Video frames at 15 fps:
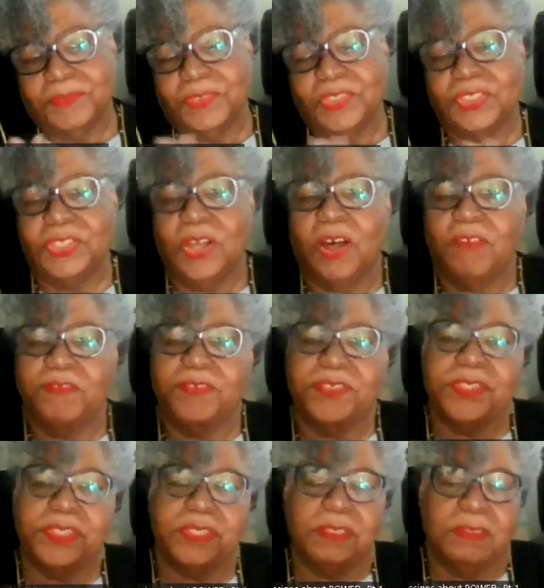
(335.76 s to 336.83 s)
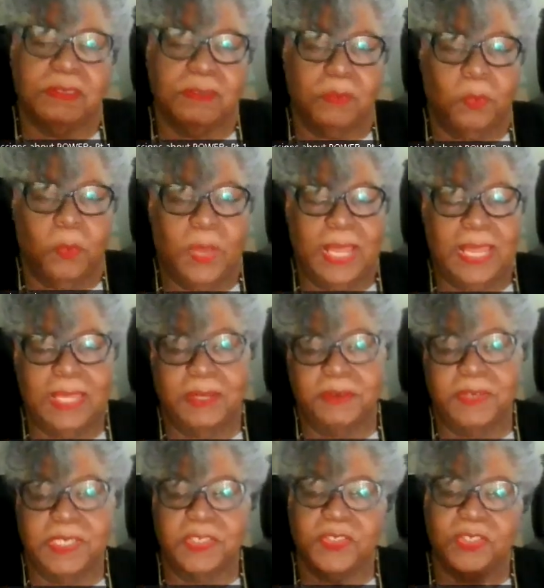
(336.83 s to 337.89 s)
soft way
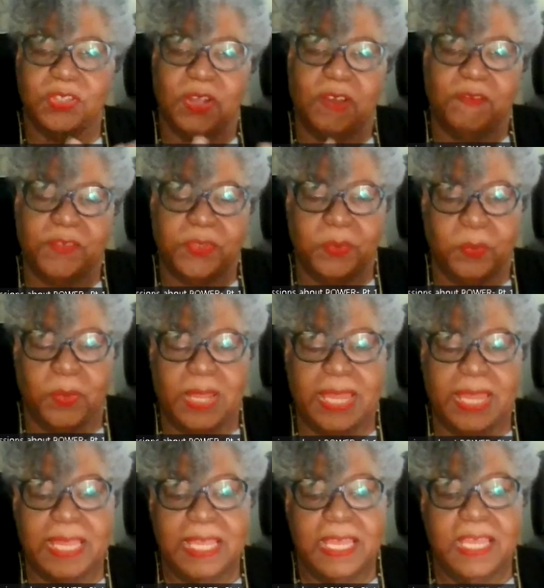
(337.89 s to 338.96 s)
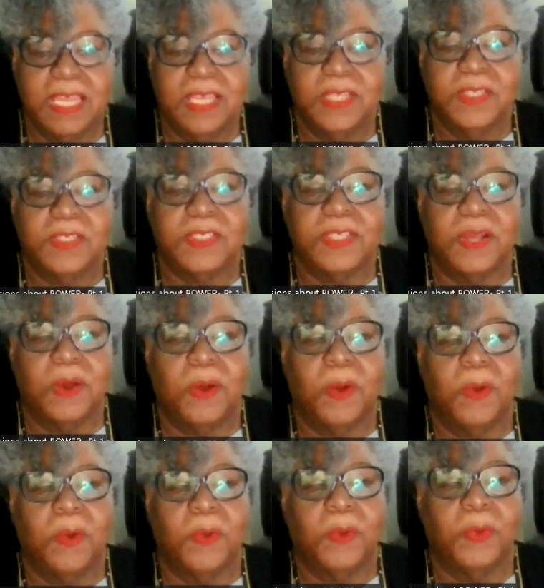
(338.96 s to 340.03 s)
or in a softer way.
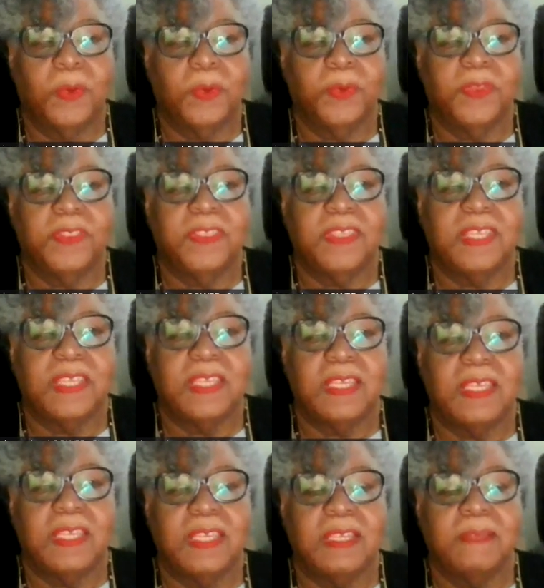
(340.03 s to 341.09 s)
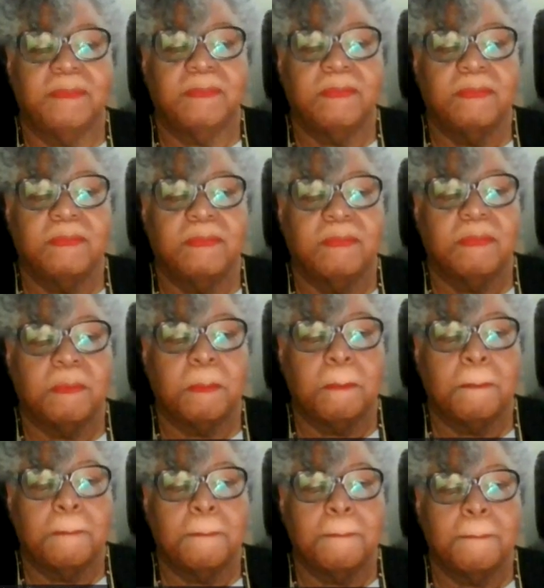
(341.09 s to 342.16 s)
So a
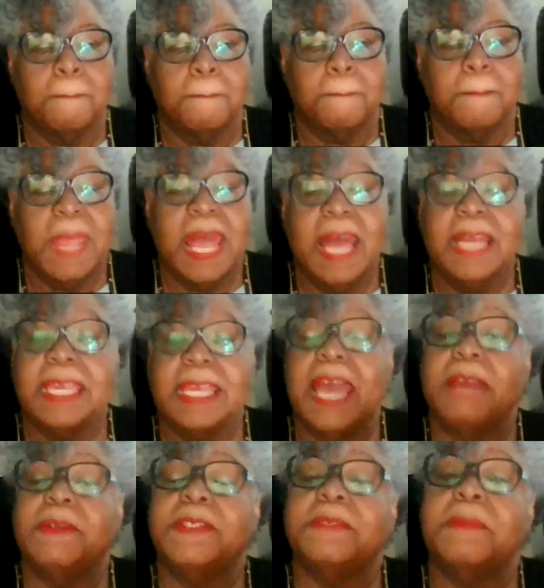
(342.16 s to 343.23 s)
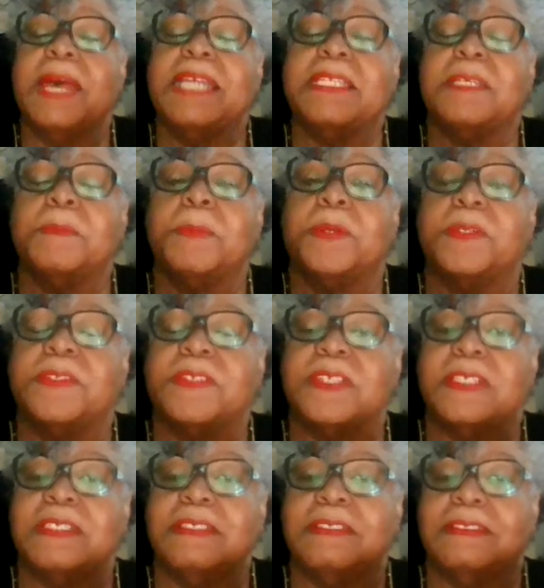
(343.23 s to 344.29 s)
charismatic
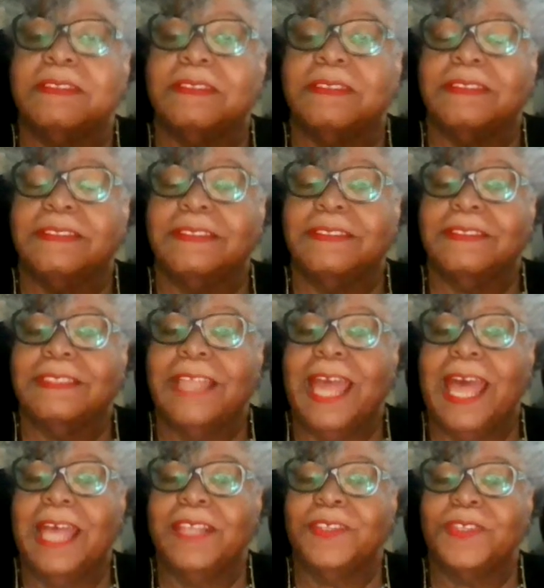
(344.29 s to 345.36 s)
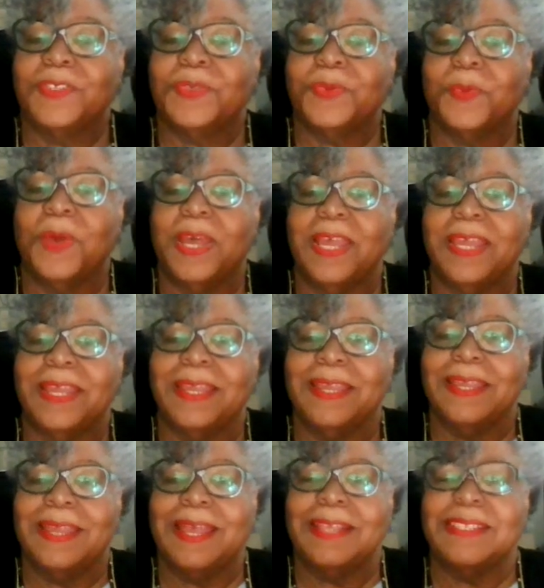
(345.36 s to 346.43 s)
person has
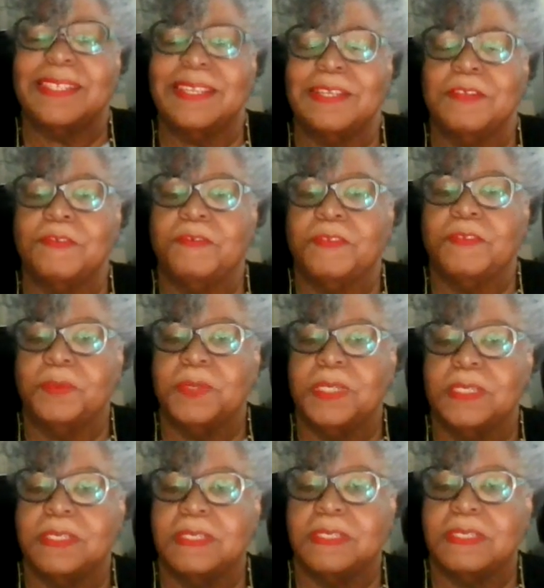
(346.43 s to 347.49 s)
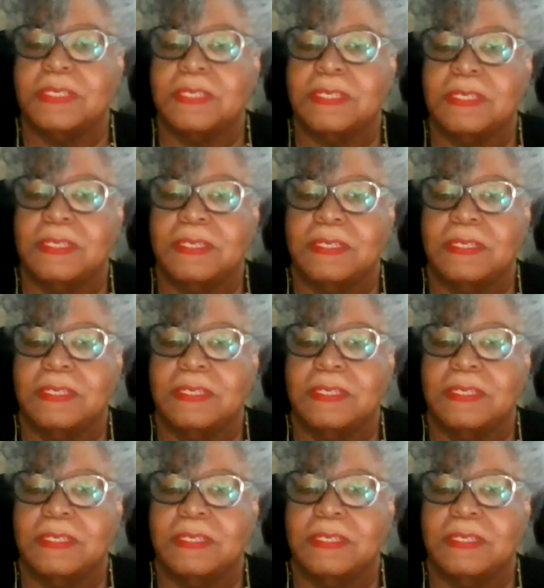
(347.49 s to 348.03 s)
sway, has influence.